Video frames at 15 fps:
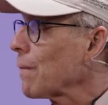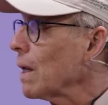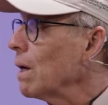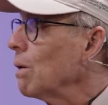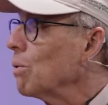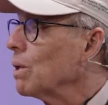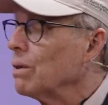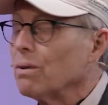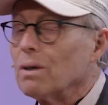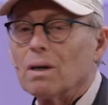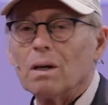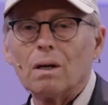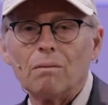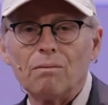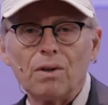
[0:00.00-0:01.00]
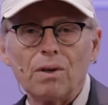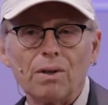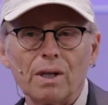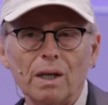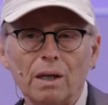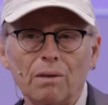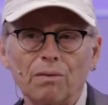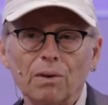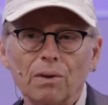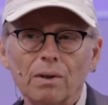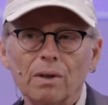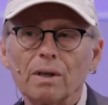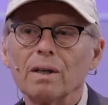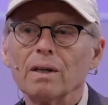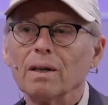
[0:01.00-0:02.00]
Anyways, I'm very thankful
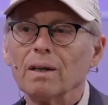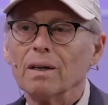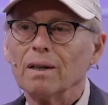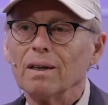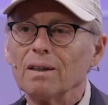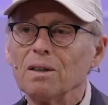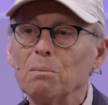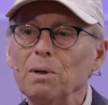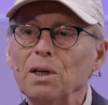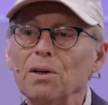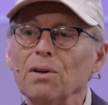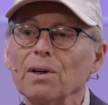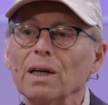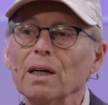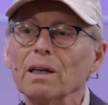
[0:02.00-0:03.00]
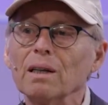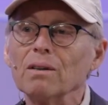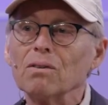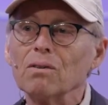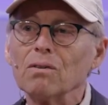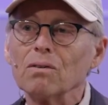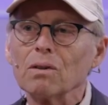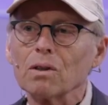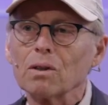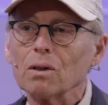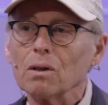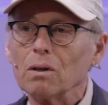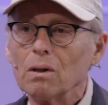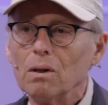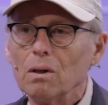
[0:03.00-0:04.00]
to be here again. This is such
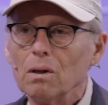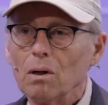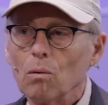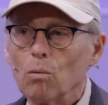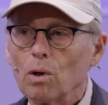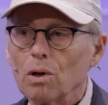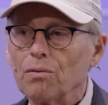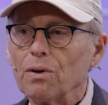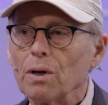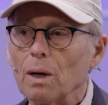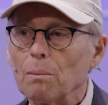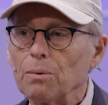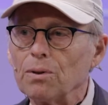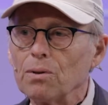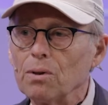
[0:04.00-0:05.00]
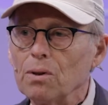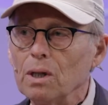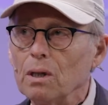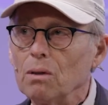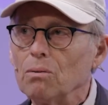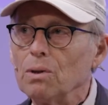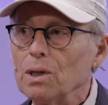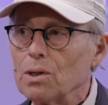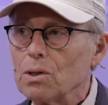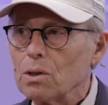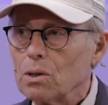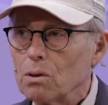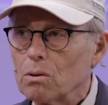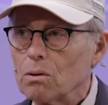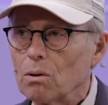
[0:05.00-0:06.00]
a wonderful opportunity to
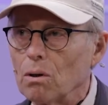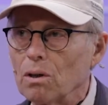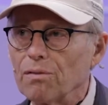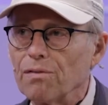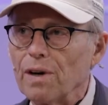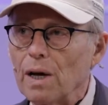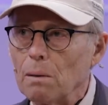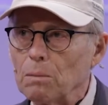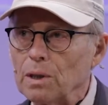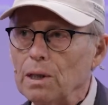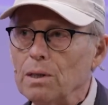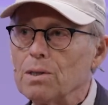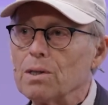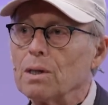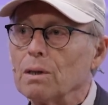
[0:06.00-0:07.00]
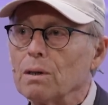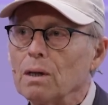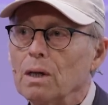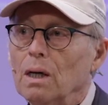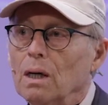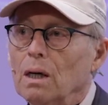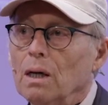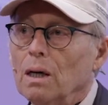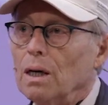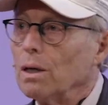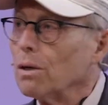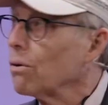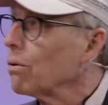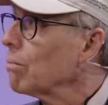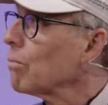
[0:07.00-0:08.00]
reach all the families
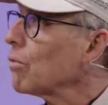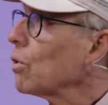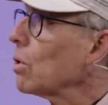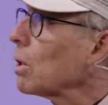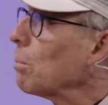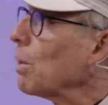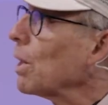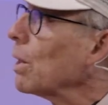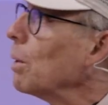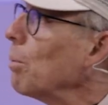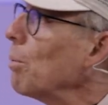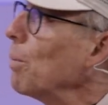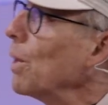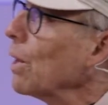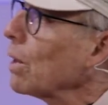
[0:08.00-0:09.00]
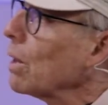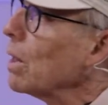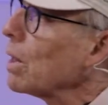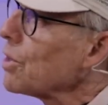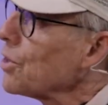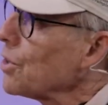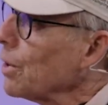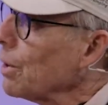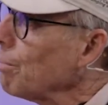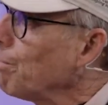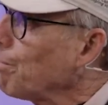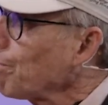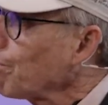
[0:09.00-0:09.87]
and talk about hyperbaric oxygen.